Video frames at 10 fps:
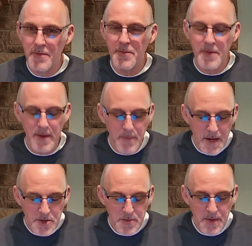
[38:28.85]
The
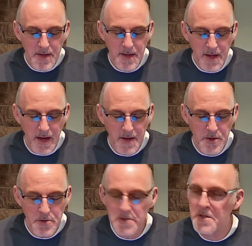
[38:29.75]
measurement that God
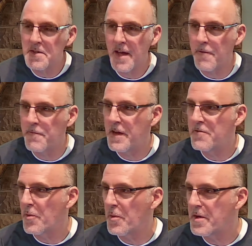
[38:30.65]
uses is how
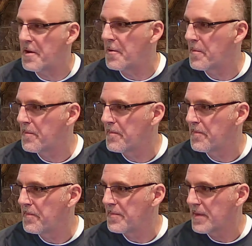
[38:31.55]
faithful were you?
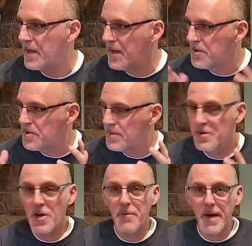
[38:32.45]
And
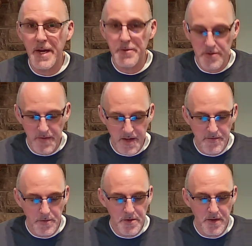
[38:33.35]
Jeremiah was
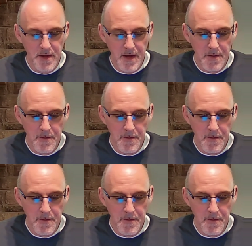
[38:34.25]
faithful to the end.